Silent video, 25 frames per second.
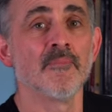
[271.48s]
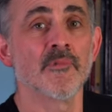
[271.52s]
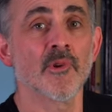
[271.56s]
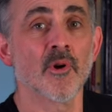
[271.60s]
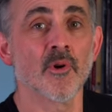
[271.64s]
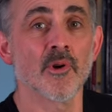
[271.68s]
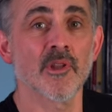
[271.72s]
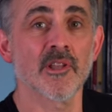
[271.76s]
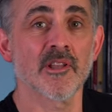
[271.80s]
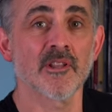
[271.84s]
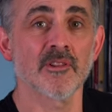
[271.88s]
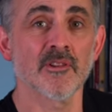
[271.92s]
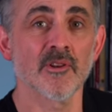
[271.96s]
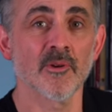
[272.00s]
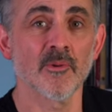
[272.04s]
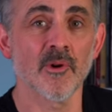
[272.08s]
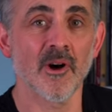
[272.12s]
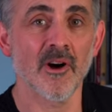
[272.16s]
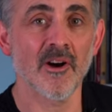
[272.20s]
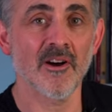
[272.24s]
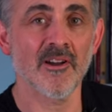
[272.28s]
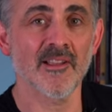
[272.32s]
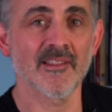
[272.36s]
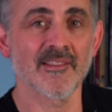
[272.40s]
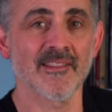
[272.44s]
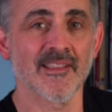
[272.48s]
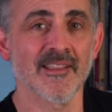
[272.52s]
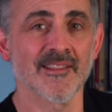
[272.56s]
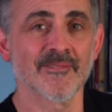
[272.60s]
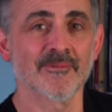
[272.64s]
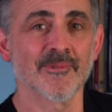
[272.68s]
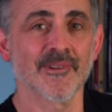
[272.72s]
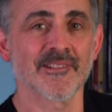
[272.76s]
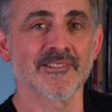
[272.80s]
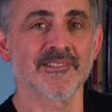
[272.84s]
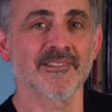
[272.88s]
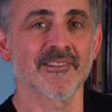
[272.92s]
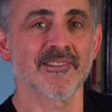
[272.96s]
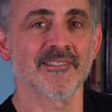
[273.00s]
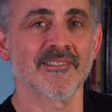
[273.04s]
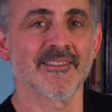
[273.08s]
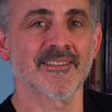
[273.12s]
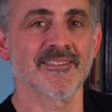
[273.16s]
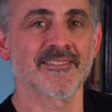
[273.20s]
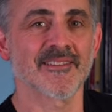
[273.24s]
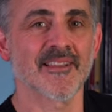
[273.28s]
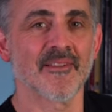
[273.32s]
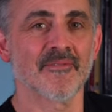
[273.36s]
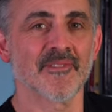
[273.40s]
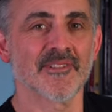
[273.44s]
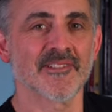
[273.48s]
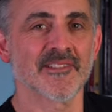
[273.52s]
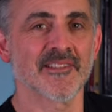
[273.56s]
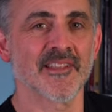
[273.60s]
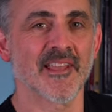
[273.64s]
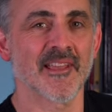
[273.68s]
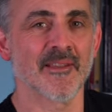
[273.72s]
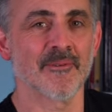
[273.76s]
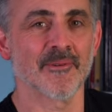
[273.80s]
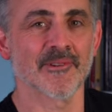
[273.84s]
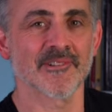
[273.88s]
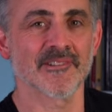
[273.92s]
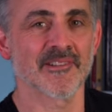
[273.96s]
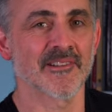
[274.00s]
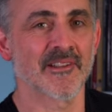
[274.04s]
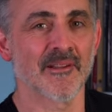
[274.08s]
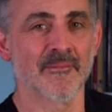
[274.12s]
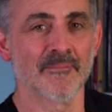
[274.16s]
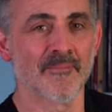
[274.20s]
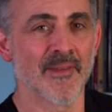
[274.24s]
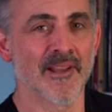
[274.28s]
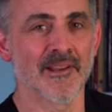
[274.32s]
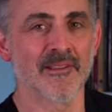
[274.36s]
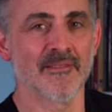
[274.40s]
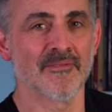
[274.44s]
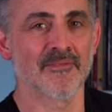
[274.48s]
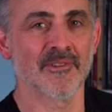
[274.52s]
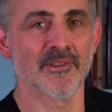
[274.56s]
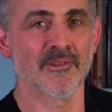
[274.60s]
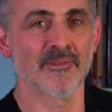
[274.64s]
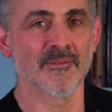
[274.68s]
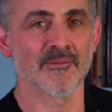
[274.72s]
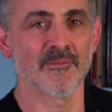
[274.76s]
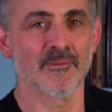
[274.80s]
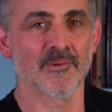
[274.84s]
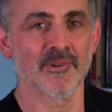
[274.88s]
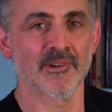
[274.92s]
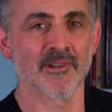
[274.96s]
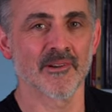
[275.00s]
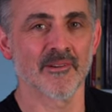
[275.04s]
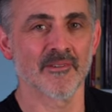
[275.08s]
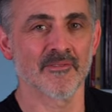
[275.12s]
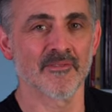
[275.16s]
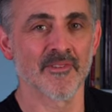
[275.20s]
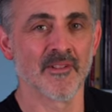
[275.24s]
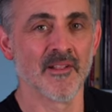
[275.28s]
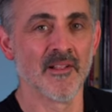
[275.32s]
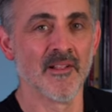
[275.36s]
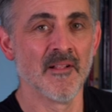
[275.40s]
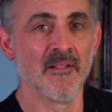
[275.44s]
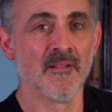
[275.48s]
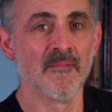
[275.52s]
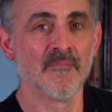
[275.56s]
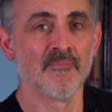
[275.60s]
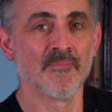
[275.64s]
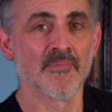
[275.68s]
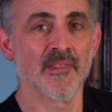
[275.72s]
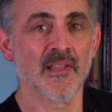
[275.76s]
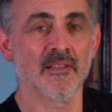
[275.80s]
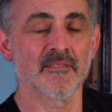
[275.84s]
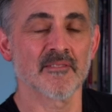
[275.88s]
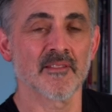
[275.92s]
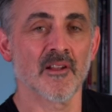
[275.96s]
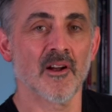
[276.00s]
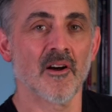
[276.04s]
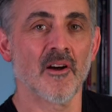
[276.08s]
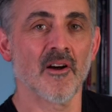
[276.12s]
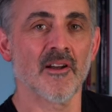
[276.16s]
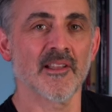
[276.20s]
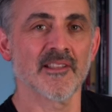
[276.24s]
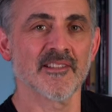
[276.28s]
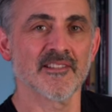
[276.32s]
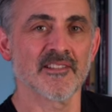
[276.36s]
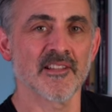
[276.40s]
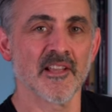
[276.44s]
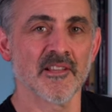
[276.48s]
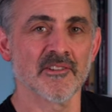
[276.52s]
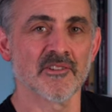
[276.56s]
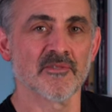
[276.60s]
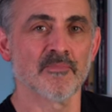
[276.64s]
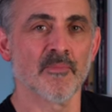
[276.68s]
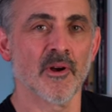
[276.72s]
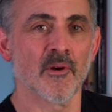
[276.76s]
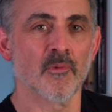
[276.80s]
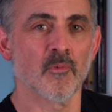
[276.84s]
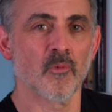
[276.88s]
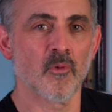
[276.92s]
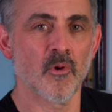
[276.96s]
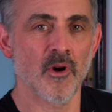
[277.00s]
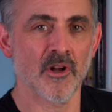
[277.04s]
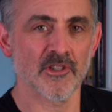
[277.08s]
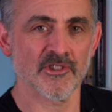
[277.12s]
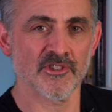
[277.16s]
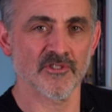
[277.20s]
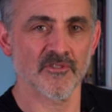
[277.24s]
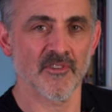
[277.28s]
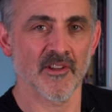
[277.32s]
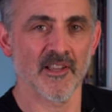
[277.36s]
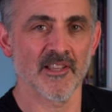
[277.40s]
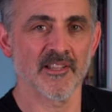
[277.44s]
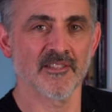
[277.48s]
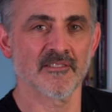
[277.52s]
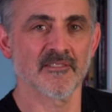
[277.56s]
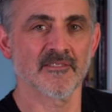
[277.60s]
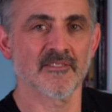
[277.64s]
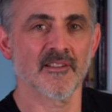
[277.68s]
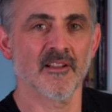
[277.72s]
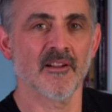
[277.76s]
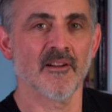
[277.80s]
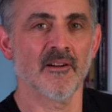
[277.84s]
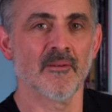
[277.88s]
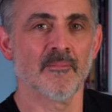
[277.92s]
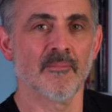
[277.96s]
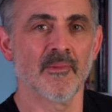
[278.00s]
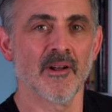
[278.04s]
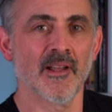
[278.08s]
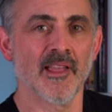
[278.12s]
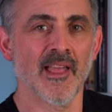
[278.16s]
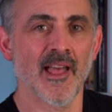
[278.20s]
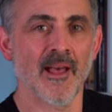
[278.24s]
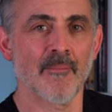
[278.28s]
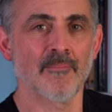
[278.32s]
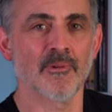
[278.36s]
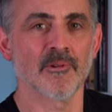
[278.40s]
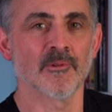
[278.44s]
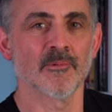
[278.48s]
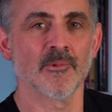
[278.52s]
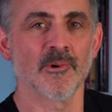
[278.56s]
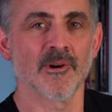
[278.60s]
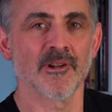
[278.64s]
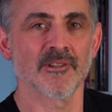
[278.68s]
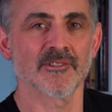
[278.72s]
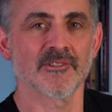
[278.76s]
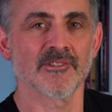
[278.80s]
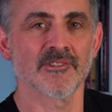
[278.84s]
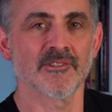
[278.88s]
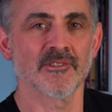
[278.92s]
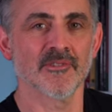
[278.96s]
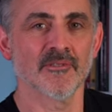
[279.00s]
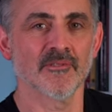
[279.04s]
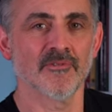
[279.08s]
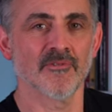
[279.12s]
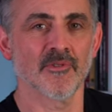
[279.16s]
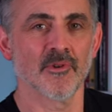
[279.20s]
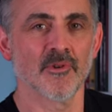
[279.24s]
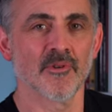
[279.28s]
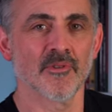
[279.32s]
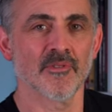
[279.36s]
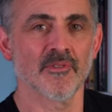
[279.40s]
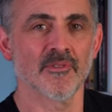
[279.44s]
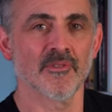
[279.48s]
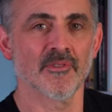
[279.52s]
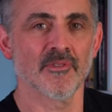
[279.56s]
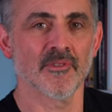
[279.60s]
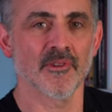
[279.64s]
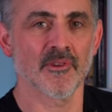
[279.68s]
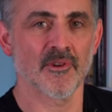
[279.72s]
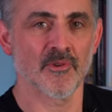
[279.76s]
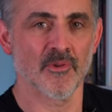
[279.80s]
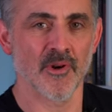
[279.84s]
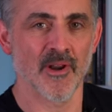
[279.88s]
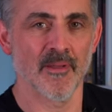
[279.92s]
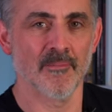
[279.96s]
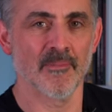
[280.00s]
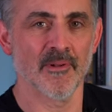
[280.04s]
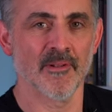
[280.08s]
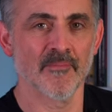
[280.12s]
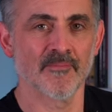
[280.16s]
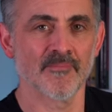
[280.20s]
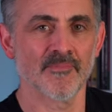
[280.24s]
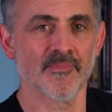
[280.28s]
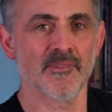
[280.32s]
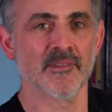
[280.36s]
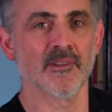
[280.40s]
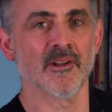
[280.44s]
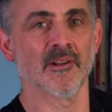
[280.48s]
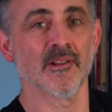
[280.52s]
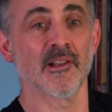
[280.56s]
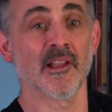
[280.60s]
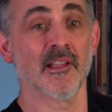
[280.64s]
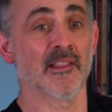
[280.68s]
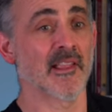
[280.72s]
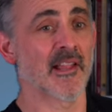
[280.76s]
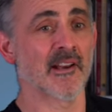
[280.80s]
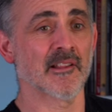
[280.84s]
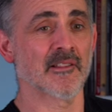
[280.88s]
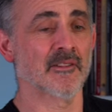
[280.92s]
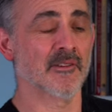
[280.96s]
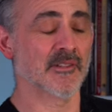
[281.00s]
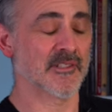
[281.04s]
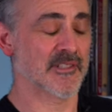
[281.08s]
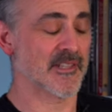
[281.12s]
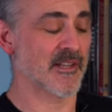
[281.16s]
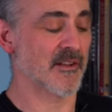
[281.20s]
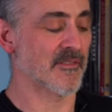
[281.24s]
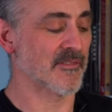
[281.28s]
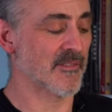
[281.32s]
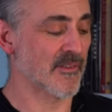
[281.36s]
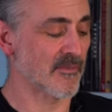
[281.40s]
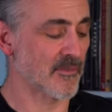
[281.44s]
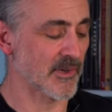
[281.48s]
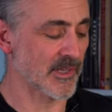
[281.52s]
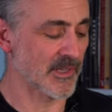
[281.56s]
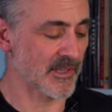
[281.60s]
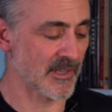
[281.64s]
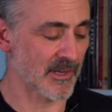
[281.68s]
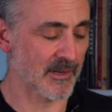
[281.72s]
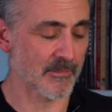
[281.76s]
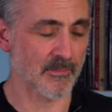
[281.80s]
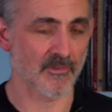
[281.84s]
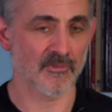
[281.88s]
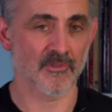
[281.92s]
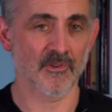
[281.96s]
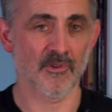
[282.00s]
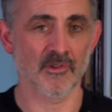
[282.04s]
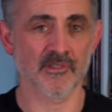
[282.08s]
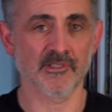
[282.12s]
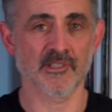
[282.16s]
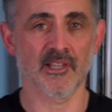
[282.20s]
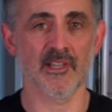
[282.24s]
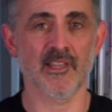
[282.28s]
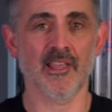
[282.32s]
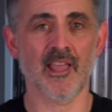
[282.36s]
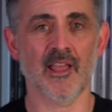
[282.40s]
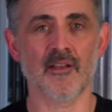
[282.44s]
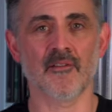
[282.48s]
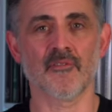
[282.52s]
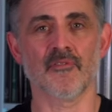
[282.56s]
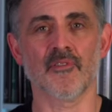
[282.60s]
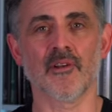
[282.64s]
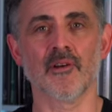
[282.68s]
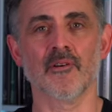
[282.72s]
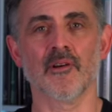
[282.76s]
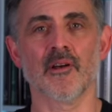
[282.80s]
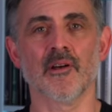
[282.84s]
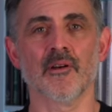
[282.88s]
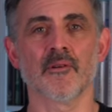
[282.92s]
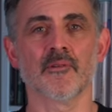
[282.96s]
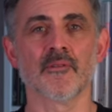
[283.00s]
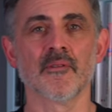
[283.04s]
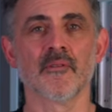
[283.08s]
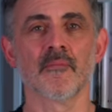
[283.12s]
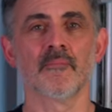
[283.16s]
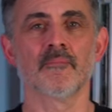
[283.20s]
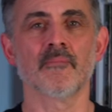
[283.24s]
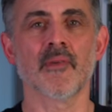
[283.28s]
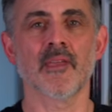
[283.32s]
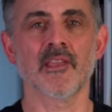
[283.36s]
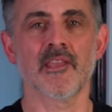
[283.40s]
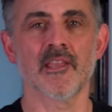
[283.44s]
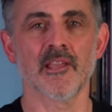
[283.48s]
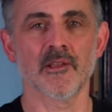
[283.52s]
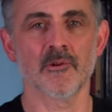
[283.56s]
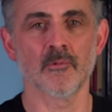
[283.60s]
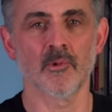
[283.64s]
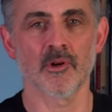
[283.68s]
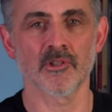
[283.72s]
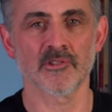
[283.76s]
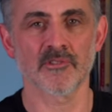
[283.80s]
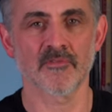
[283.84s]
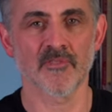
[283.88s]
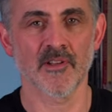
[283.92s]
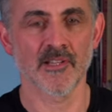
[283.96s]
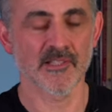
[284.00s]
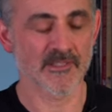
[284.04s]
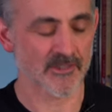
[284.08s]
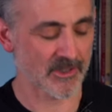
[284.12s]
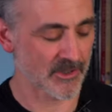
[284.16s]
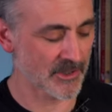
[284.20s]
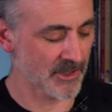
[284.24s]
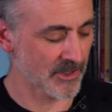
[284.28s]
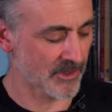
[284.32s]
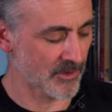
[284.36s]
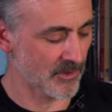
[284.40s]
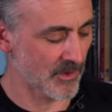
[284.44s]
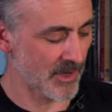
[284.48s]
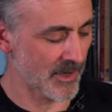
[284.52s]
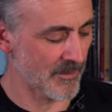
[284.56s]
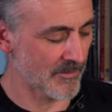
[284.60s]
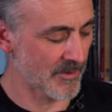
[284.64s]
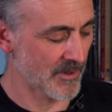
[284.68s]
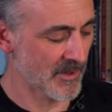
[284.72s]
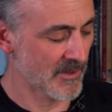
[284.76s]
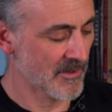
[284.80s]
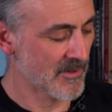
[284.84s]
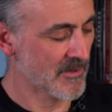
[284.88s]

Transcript: Or you can do what I did, which I discovered today, which I know many of you would have, is that I changed my watch face on my Apple watch for the crib. I learned how to do it today. I've never really done it before. So you get a photo, make it your watch face on your crib,